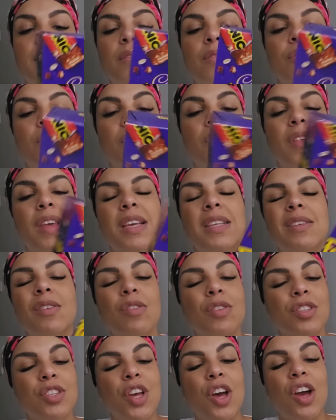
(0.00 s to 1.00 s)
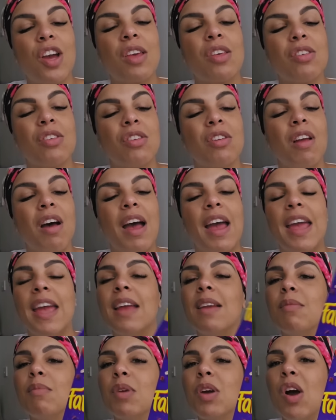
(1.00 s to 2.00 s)
oh, these have got Turkish Delight
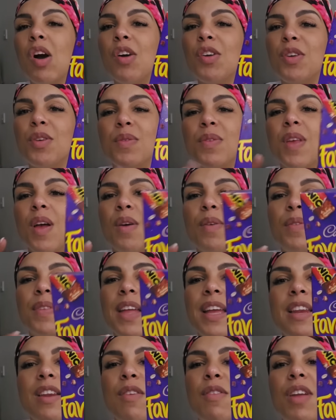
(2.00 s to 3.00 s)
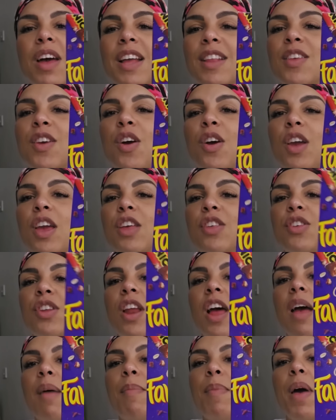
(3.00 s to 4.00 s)
in. We can't use those. They don't like Turkish
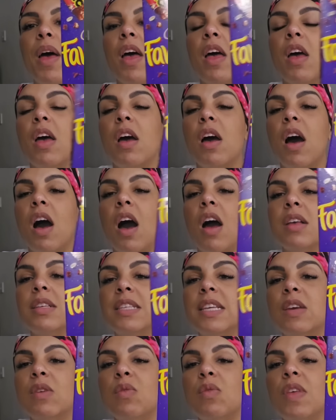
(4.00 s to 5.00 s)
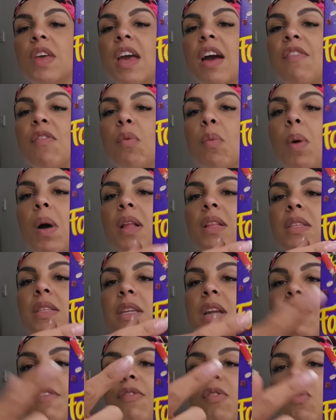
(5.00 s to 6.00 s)
Delight. But I see all the other ones,
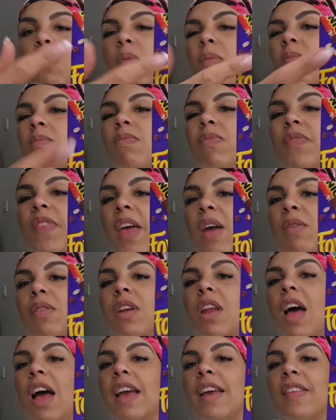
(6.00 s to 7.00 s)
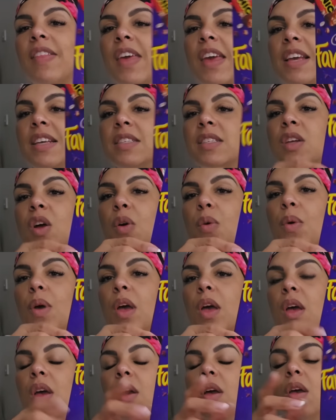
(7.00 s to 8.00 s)
and I thought they would like these. So
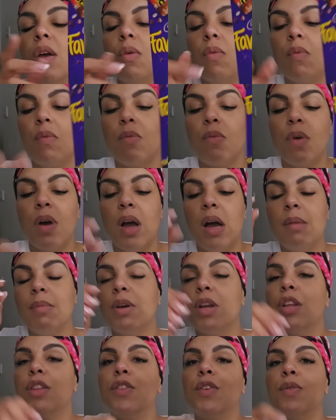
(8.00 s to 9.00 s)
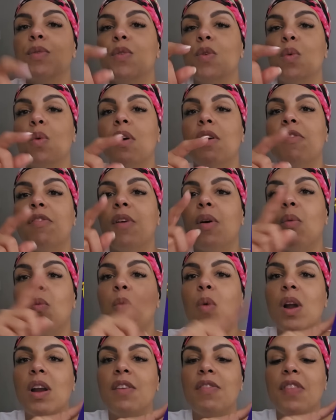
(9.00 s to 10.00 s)
I'm going to do sort of
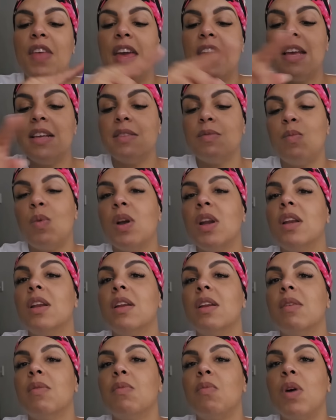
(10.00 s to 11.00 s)
one of these, one